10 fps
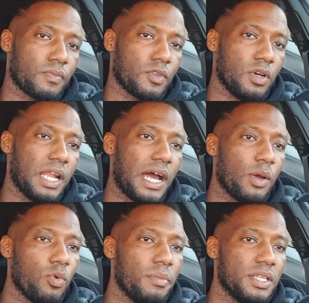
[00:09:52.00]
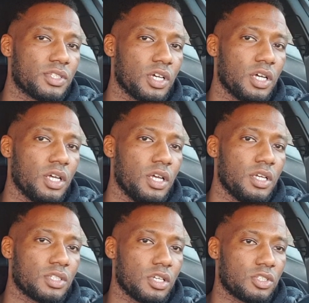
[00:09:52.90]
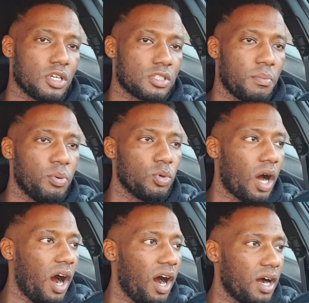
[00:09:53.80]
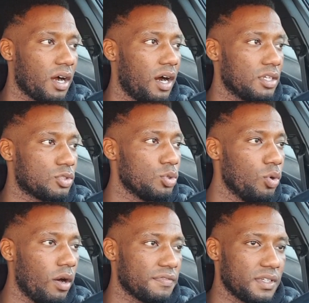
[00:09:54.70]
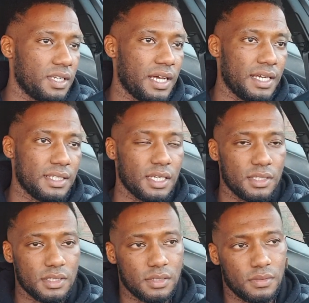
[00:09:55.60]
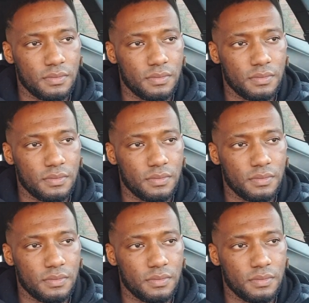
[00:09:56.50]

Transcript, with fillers: You're allowing women to, to, to, to pull the R card too often nowadays.